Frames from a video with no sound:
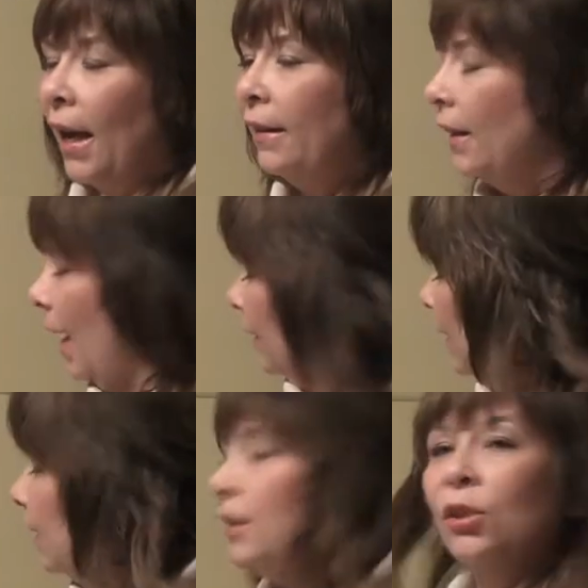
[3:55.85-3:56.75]
And let
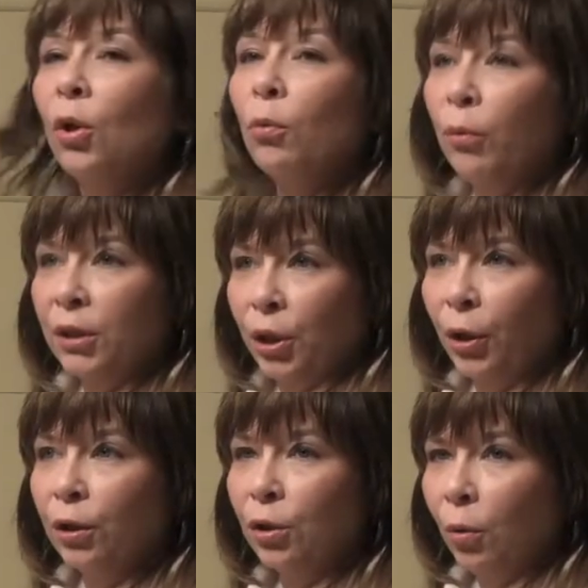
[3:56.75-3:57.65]
this
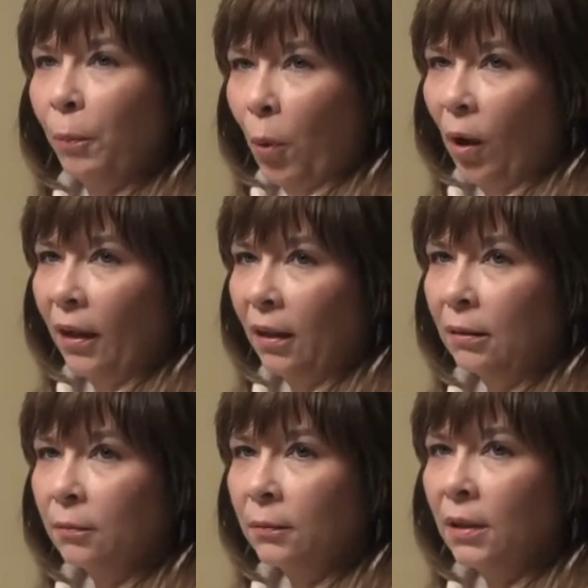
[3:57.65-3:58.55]
return to a boil
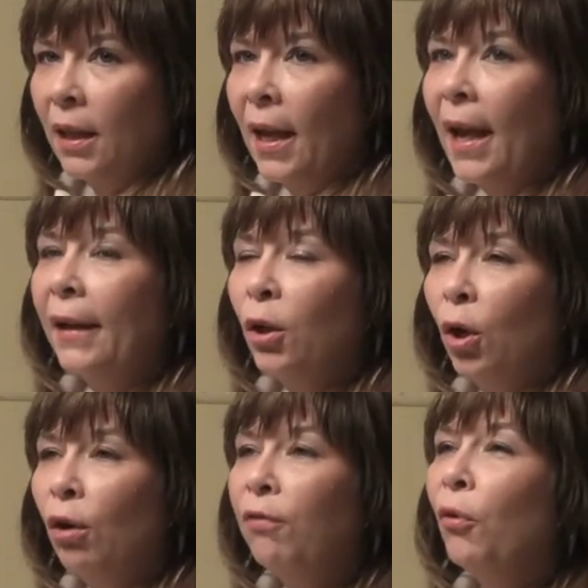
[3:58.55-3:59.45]
and
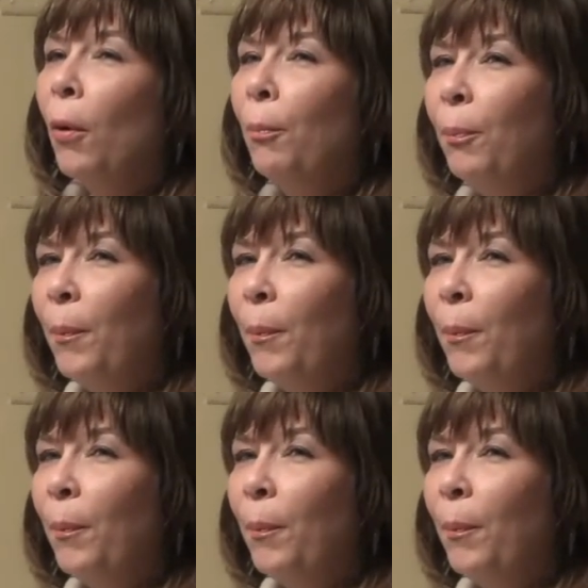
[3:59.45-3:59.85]
cook for